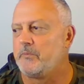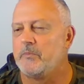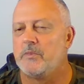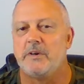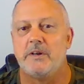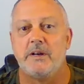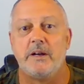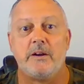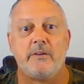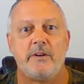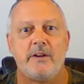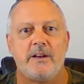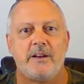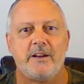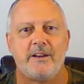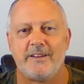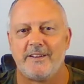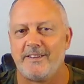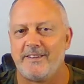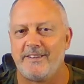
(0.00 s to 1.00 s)

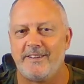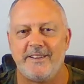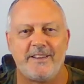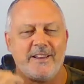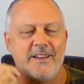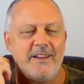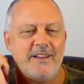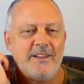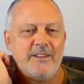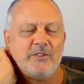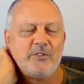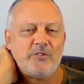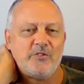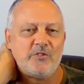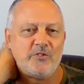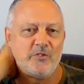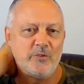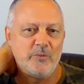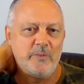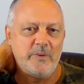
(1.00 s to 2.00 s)
malaria. Like, there's
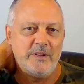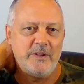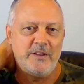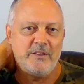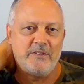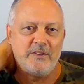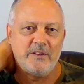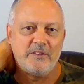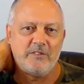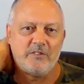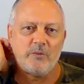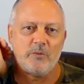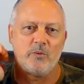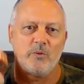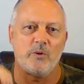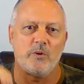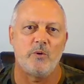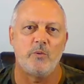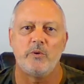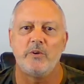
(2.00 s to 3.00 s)
so many things that
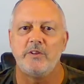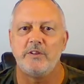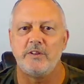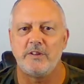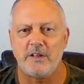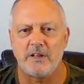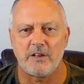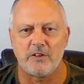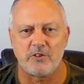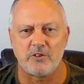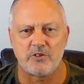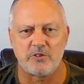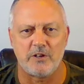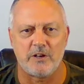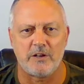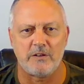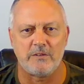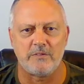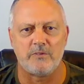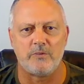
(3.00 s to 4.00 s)
we're all willing to take a
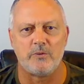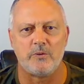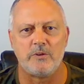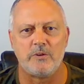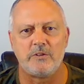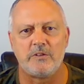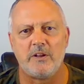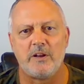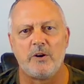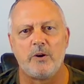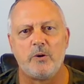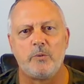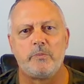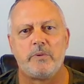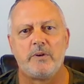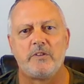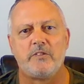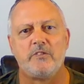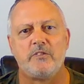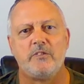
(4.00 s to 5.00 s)
shot for to
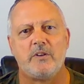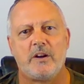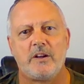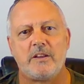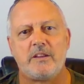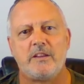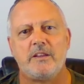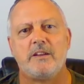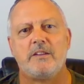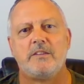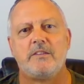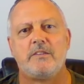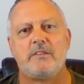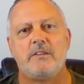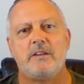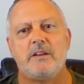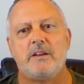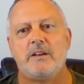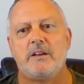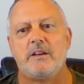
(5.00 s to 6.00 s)
help us not get
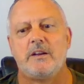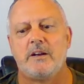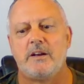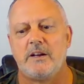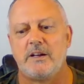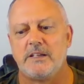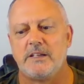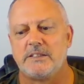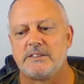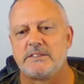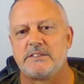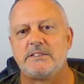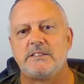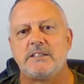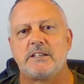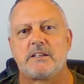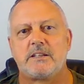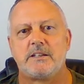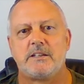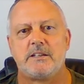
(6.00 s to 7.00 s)

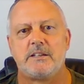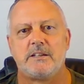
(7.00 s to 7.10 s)
sick.